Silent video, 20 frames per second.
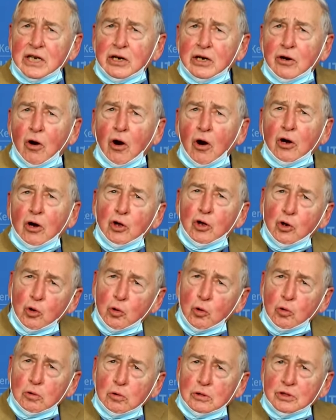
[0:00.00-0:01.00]
I think what
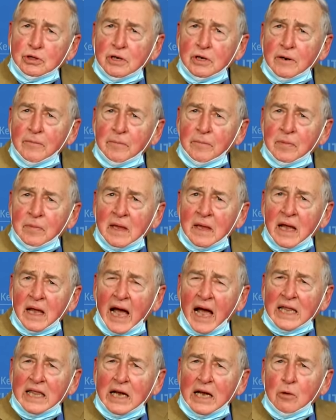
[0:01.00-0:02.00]
China
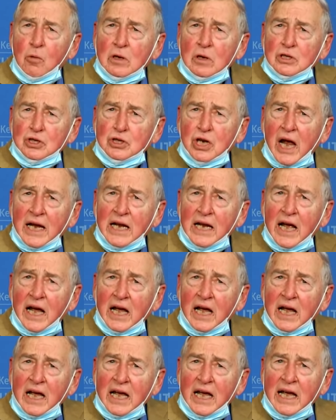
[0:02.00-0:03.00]
has accomplished
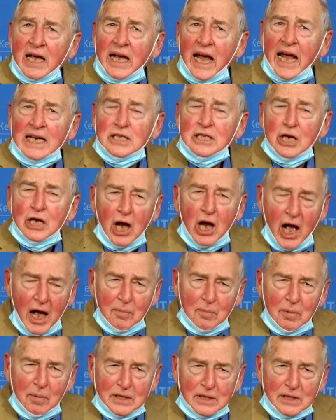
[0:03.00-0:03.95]
in its rise